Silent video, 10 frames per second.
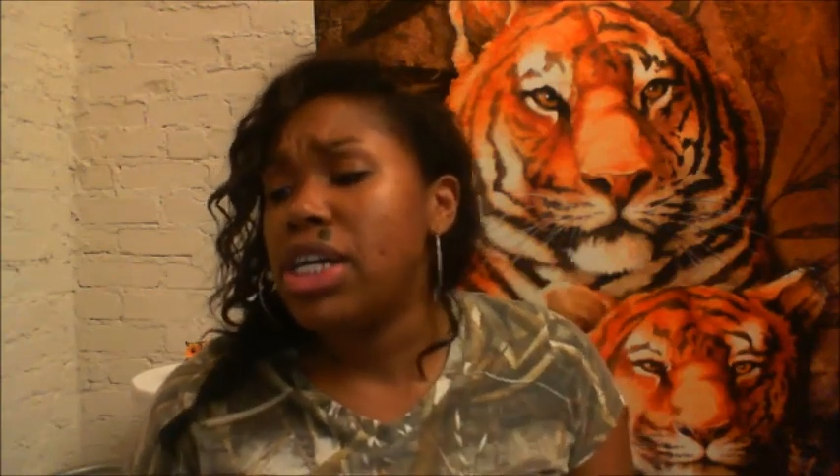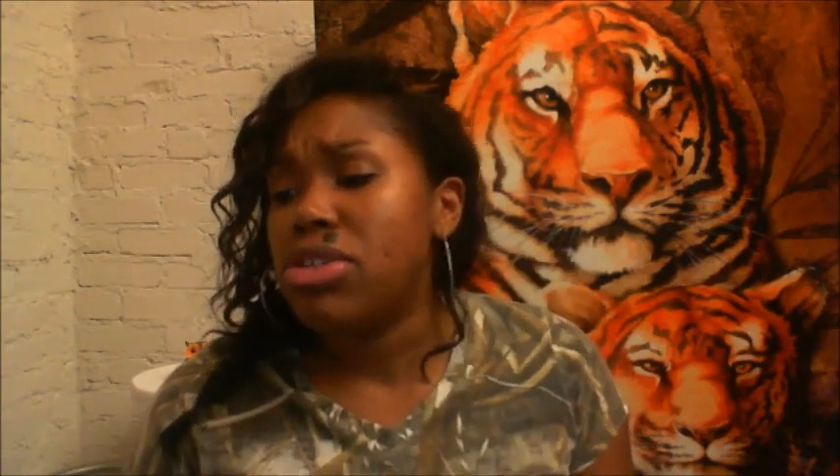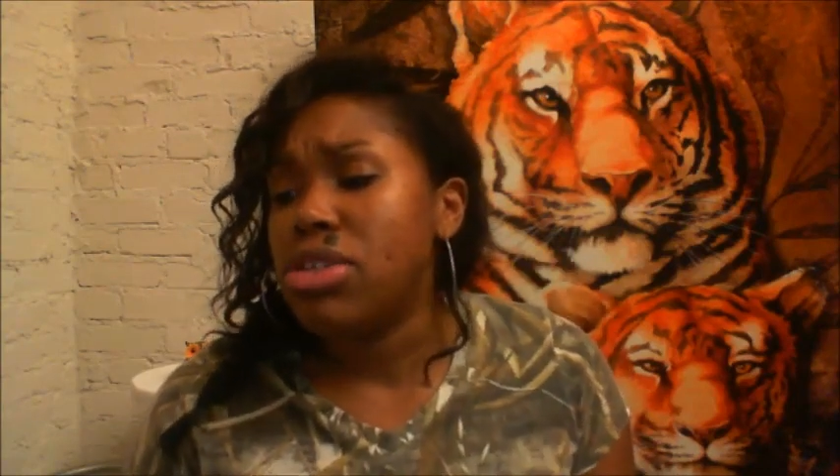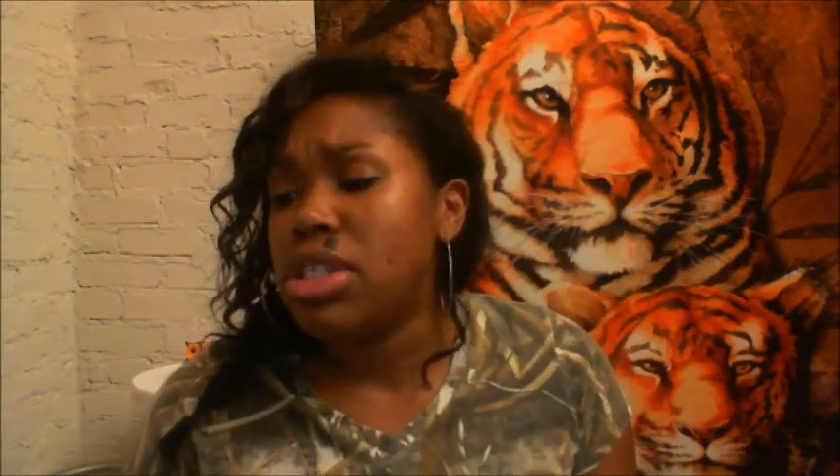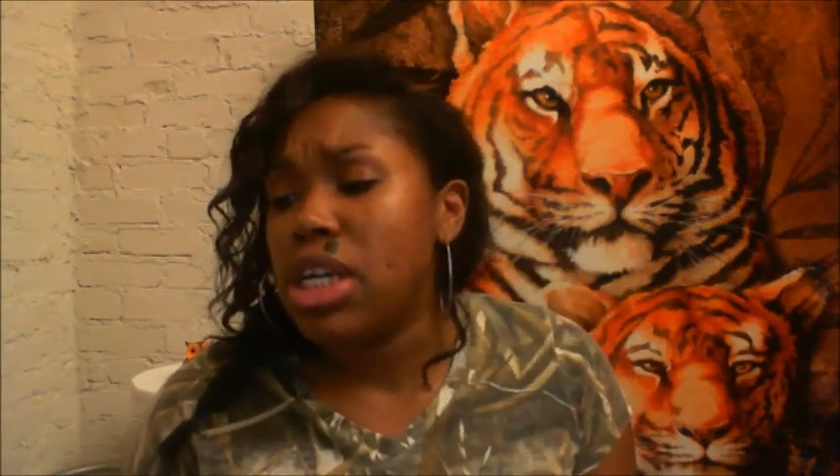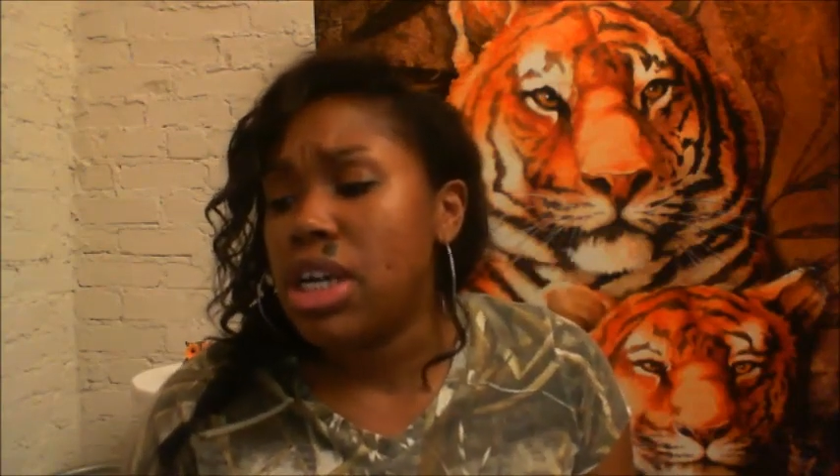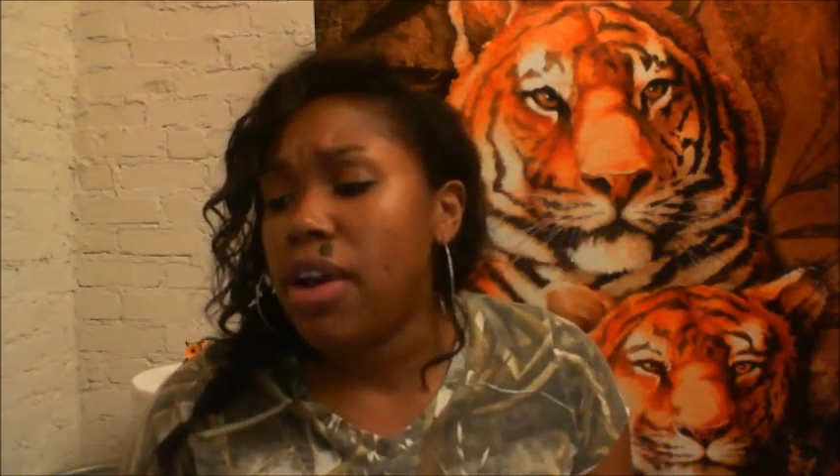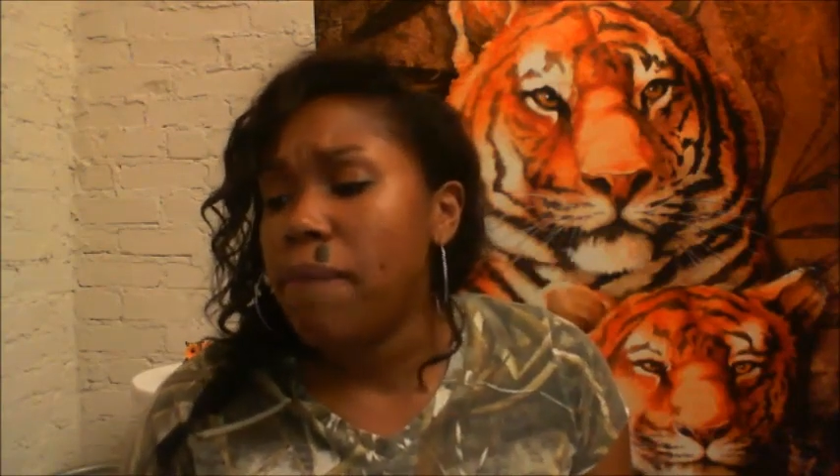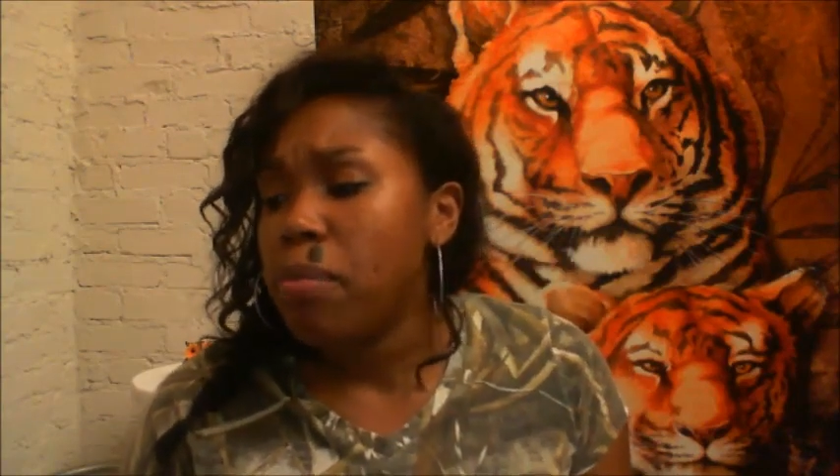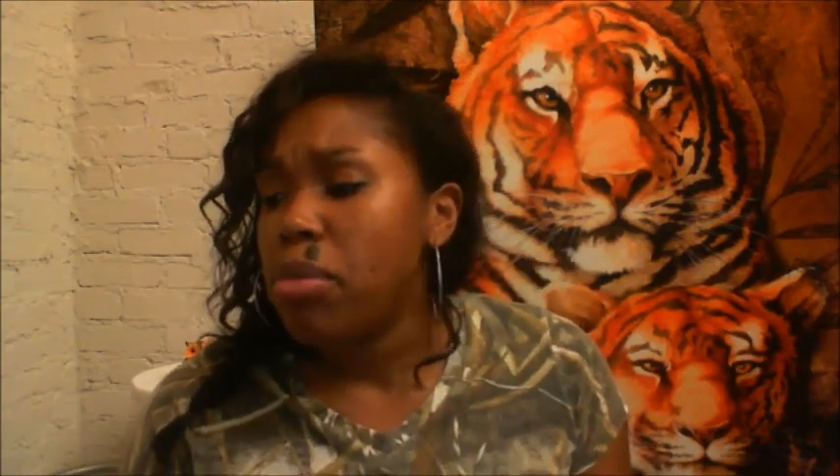
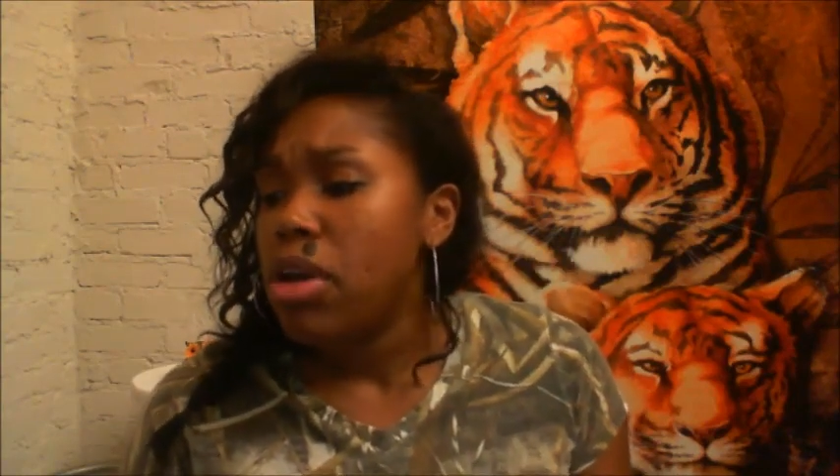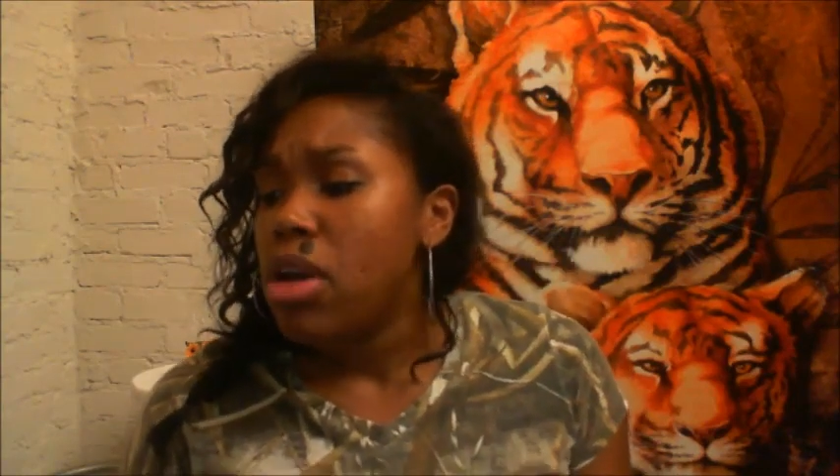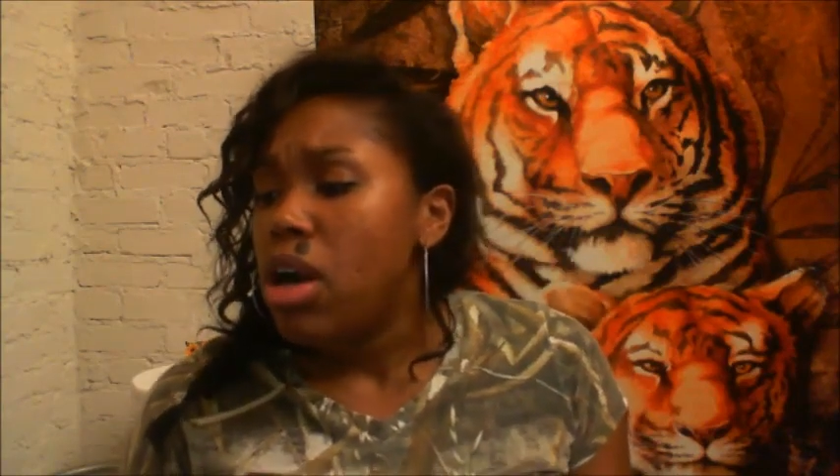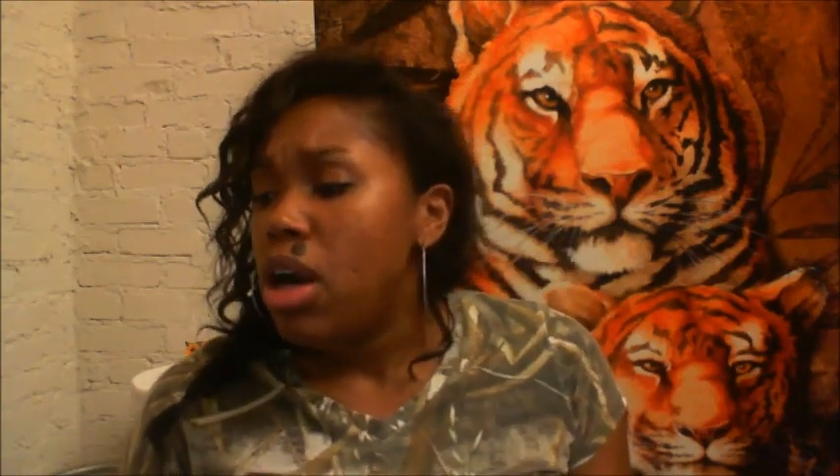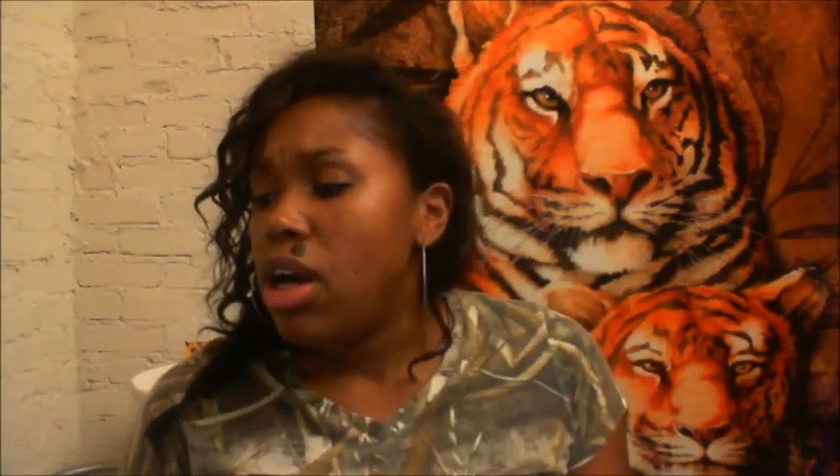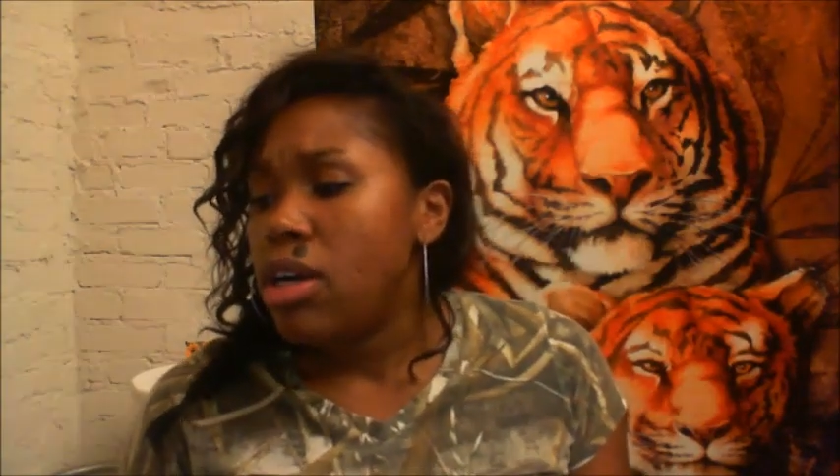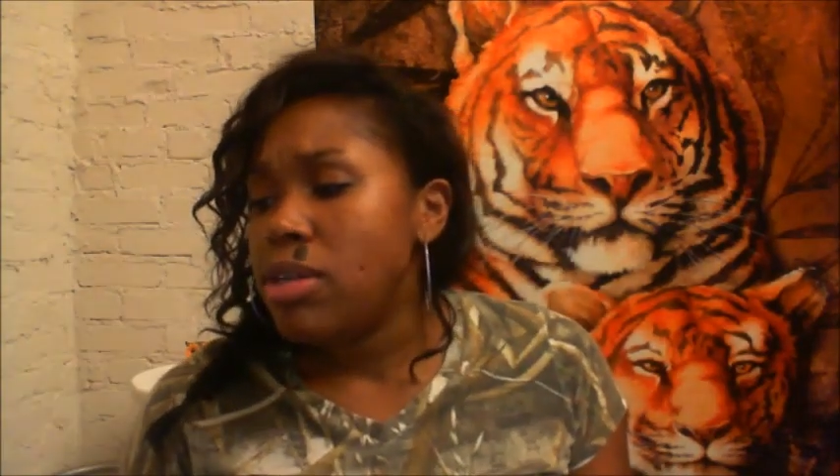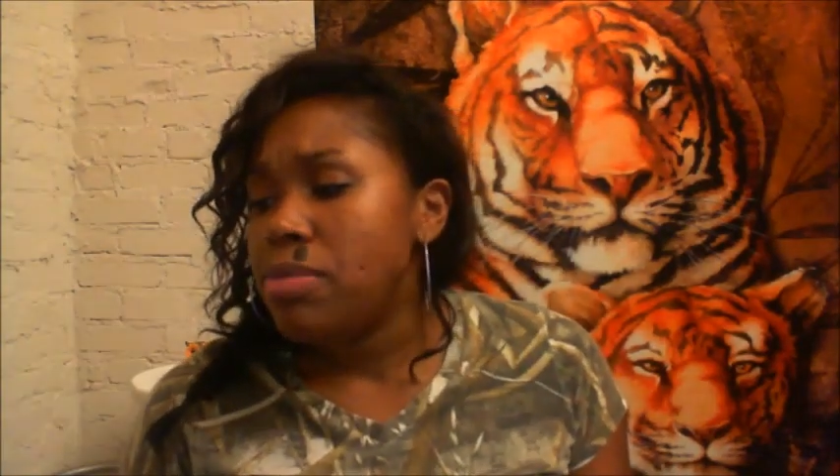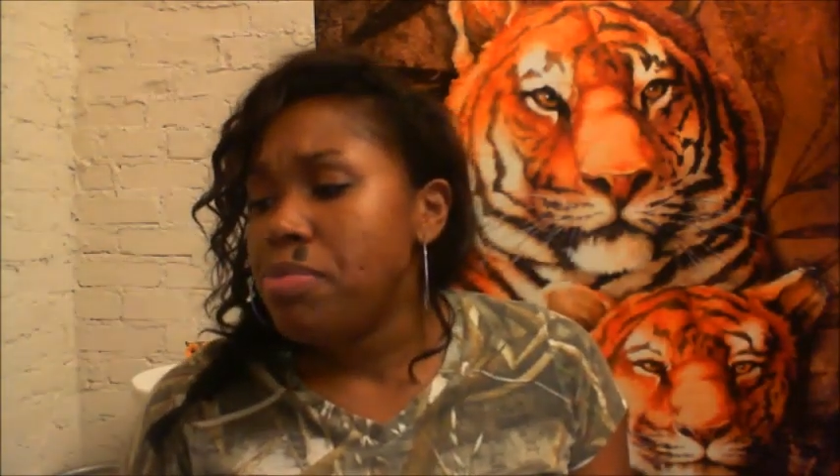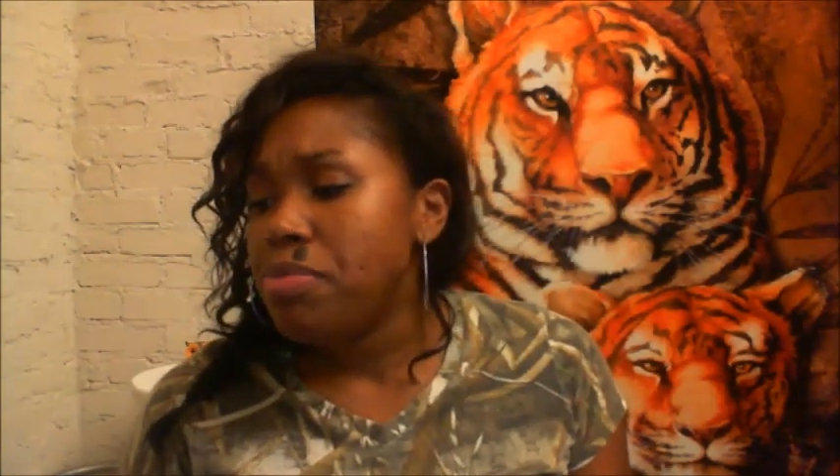interesting.
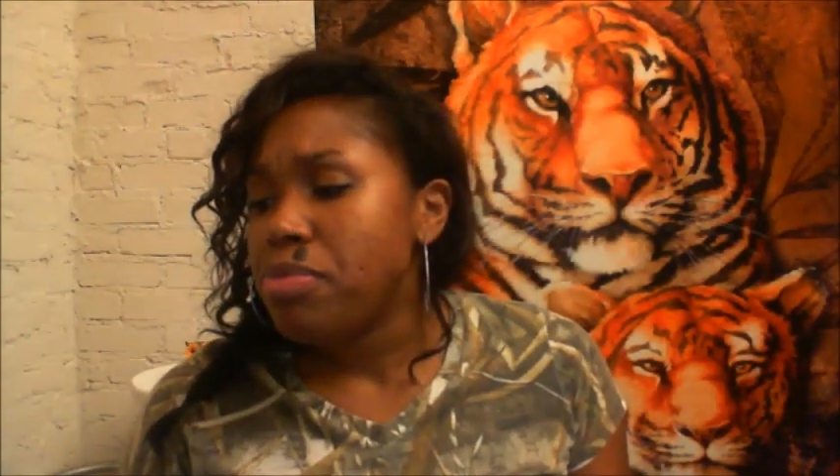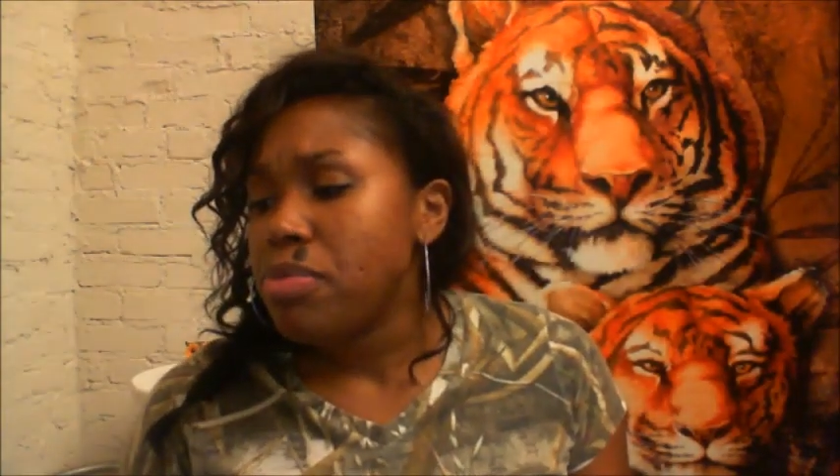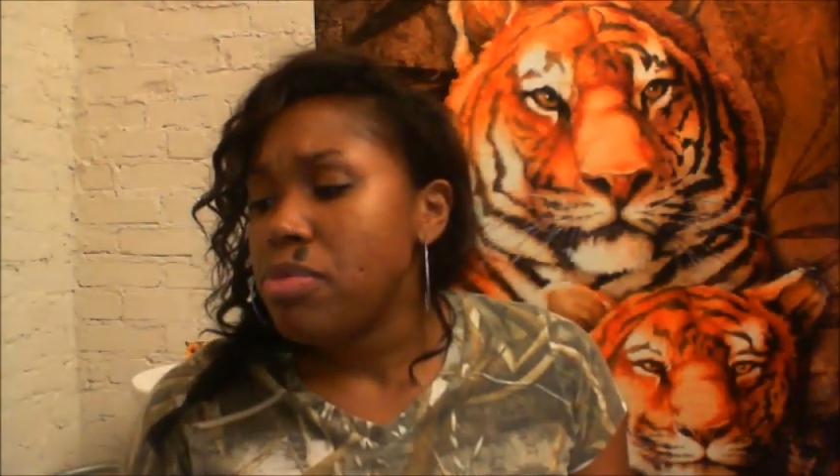Um,